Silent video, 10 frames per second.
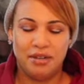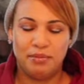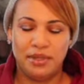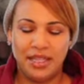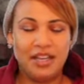
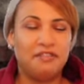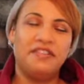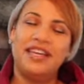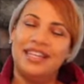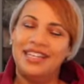Belif,
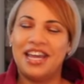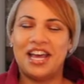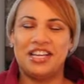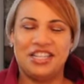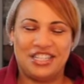and
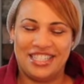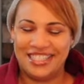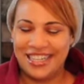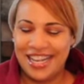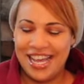
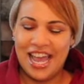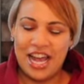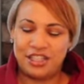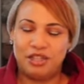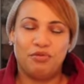Laneige.
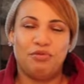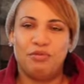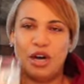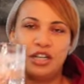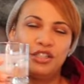Actually,
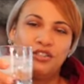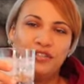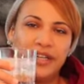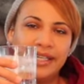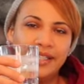water's
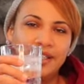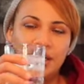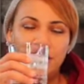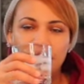free, so